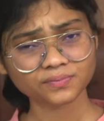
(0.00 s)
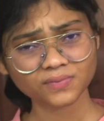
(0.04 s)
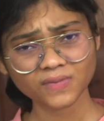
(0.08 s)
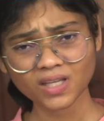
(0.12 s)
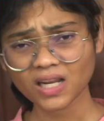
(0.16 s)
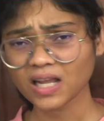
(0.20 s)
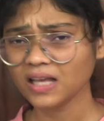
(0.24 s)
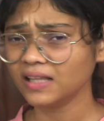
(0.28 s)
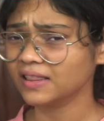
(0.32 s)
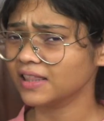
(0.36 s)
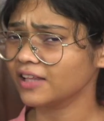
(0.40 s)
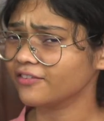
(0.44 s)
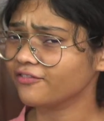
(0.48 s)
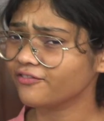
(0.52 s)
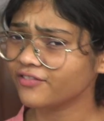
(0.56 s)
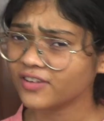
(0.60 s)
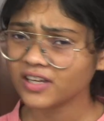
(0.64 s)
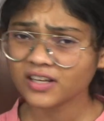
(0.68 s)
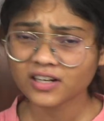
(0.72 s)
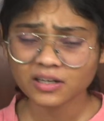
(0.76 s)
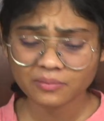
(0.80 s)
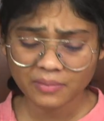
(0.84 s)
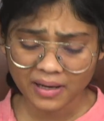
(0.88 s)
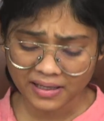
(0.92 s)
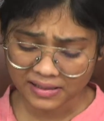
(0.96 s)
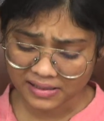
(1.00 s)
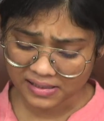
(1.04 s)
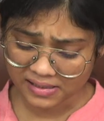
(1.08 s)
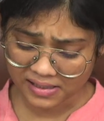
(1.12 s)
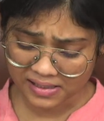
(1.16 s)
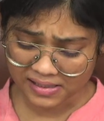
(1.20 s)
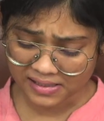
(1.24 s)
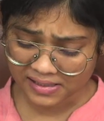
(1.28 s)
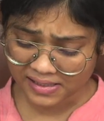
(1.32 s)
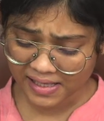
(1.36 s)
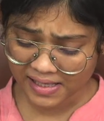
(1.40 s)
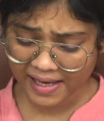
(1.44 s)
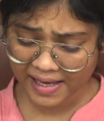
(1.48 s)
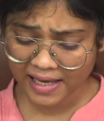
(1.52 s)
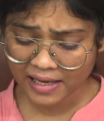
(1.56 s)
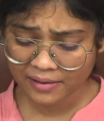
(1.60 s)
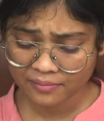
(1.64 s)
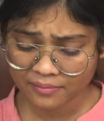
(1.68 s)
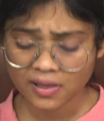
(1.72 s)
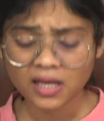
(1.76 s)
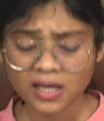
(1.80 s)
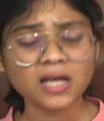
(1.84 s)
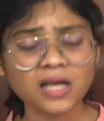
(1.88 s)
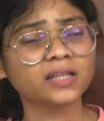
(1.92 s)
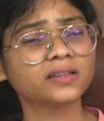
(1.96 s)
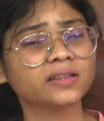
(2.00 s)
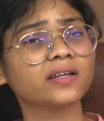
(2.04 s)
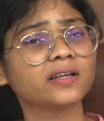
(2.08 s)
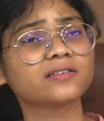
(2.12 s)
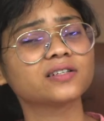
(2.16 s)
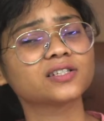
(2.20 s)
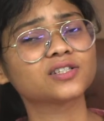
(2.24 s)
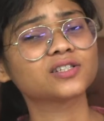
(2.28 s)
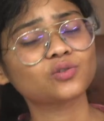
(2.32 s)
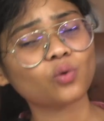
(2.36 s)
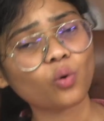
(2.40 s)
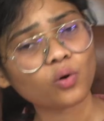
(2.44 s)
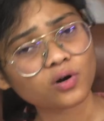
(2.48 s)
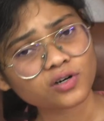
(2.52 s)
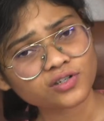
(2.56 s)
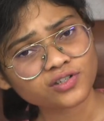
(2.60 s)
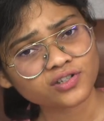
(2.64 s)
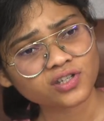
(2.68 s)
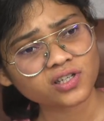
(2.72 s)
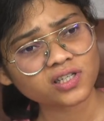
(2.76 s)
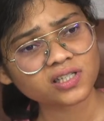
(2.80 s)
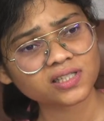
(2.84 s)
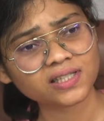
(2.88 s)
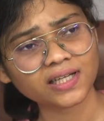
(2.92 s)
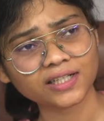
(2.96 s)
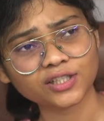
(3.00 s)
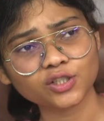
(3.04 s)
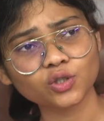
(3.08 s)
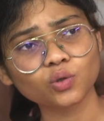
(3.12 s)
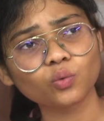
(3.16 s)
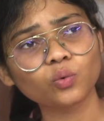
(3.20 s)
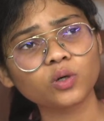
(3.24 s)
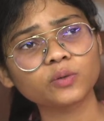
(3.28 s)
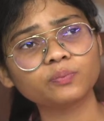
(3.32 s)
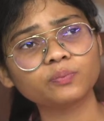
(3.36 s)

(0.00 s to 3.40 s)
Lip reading: The fee remains the same. The resources that you would be